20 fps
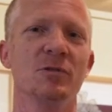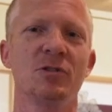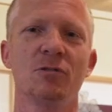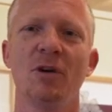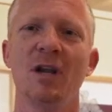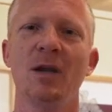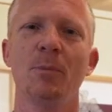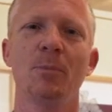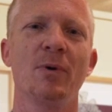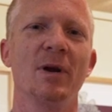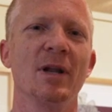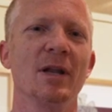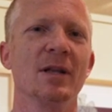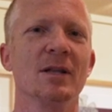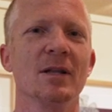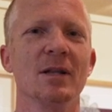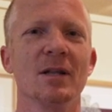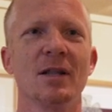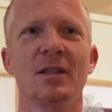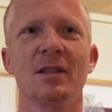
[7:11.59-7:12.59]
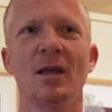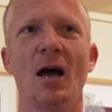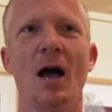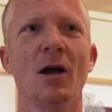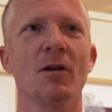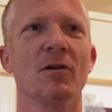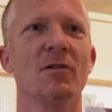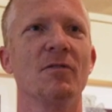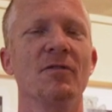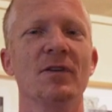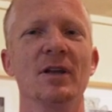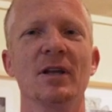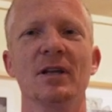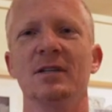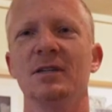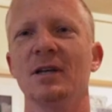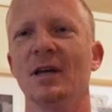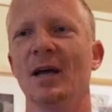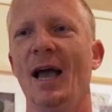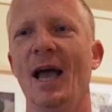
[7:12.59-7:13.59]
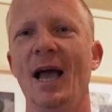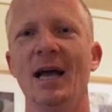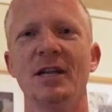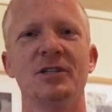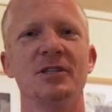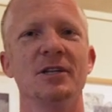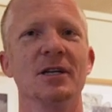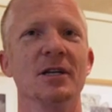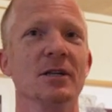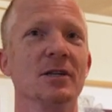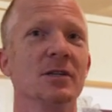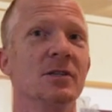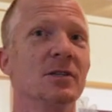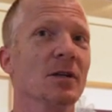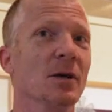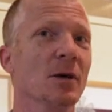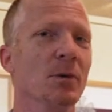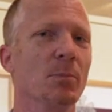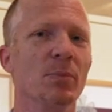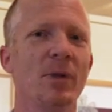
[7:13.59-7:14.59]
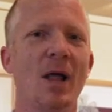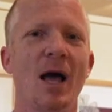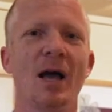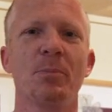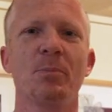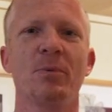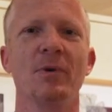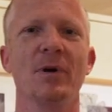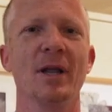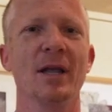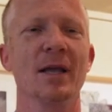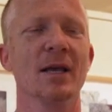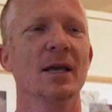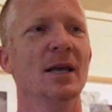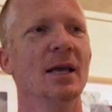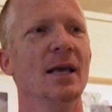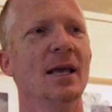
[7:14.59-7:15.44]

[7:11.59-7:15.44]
screen printing to lithography to etching to block printing.